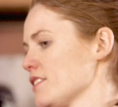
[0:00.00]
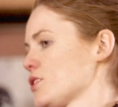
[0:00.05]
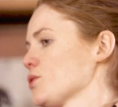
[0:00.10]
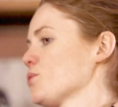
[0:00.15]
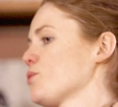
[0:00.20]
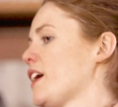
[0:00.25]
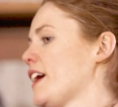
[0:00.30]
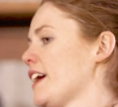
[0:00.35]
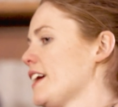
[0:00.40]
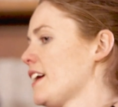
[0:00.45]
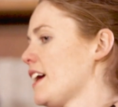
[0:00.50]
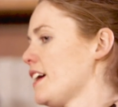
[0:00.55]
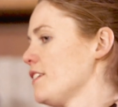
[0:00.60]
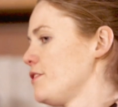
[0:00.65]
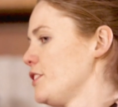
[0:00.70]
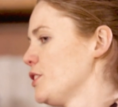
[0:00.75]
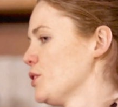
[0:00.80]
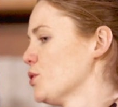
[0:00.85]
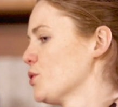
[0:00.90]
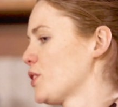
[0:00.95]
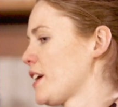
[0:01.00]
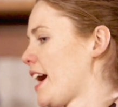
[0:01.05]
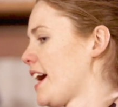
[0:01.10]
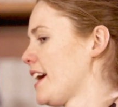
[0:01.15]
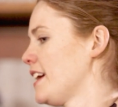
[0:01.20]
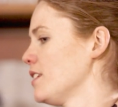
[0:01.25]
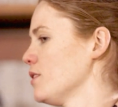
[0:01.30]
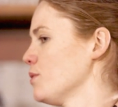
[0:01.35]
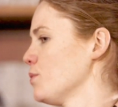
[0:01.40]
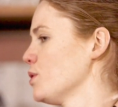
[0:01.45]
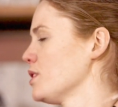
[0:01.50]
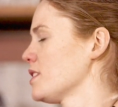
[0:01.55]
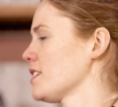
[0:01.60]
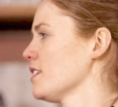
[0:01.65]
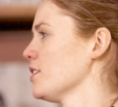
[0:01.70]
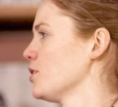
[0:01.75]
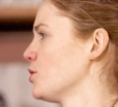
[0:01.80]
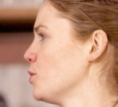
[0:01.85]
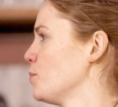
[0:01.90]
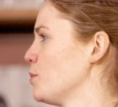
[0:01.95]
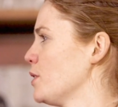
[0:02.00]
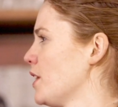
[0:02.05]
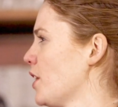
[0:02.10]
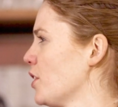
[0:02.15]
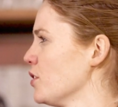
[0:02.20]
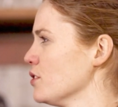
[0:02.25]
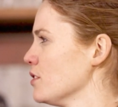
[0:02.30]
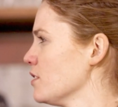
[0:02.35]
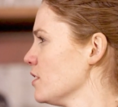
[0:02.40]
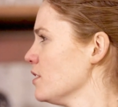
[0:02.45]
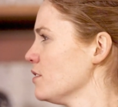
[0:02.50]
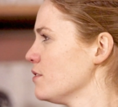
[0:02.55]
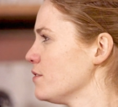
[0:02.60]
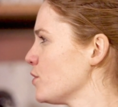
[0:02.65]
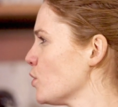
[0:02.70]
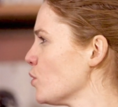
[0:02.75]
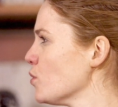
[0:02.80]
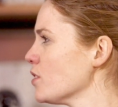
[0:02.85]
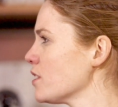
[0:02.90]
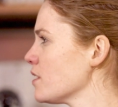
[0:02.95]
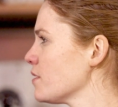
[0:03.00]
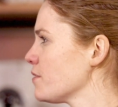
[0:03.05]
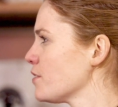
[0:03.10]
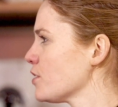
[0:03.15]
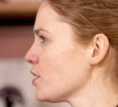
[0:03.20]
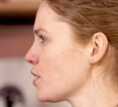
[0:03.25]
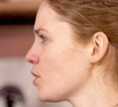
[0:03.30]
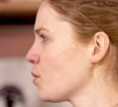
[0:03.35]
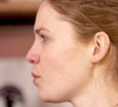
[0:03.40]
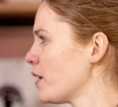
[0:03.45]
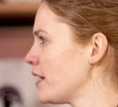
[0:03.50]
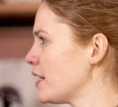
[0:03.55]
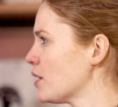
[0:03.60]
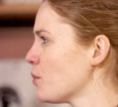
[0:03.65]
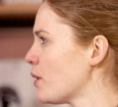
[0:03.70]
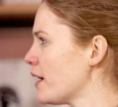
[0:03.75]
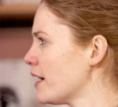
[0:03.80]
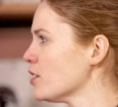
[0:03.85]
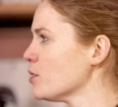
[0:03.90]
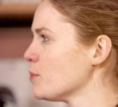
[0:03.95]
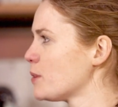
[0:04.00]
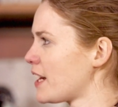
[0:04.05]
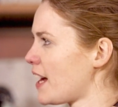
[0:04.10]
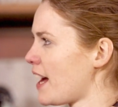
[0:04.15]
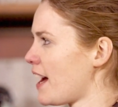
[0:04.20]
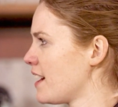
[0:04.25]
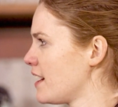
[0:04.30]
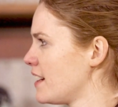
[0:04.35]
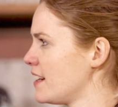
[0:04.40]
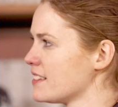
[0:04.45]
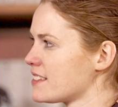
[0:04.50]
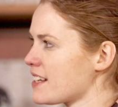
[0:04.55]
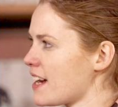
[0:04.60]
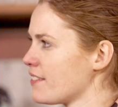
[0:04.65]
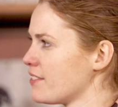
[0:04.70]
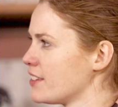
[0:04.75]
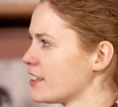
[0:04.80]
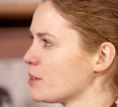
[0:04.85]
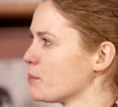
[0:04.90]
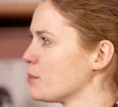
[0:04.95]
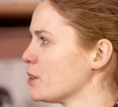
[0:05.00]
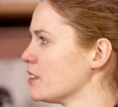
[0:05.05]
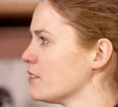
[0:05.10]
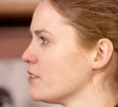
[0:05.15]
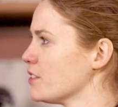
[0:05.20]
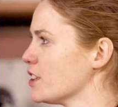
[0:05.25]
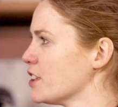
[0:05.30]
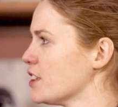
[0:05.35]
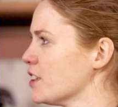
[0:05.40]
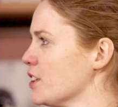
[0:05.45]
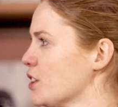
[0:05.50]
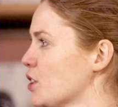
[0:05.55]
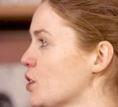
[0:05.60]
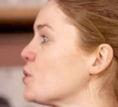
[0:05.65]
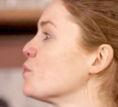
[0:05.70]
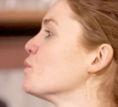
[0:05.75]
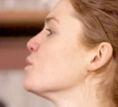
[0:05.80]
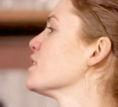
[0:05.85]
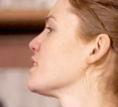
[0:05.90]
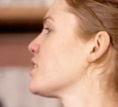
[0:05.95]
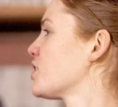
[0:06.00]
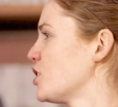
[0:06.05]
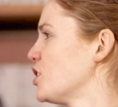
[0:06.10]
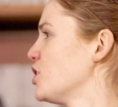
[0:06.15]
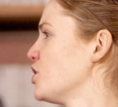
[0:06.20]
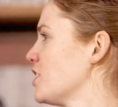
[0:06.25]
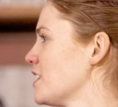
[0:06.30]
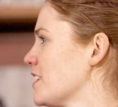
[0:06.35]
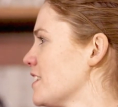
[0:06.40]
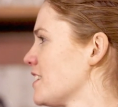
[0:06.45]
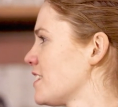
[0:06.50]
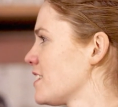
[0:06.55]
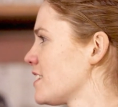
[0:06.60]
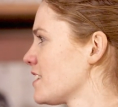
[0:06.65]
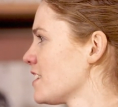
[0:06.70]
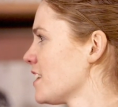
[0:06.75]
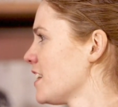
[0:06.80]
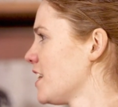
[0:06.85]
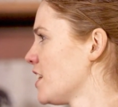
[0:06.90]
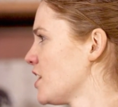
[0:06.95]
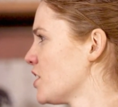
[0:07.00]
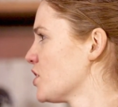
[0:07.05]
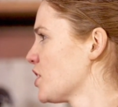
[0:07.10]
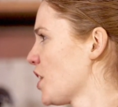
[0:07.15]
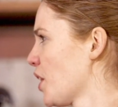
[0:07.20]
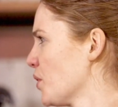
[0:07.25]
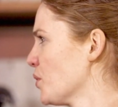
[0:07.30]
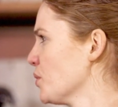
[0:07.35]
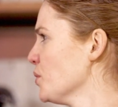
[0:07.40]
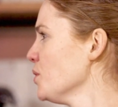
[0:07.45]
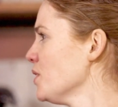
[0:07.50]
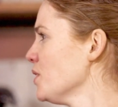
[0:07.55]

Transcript: So Rye, I feel, kind of was a little bit out of vogue for quite a while, but it ha is having a bit of a resurgence now.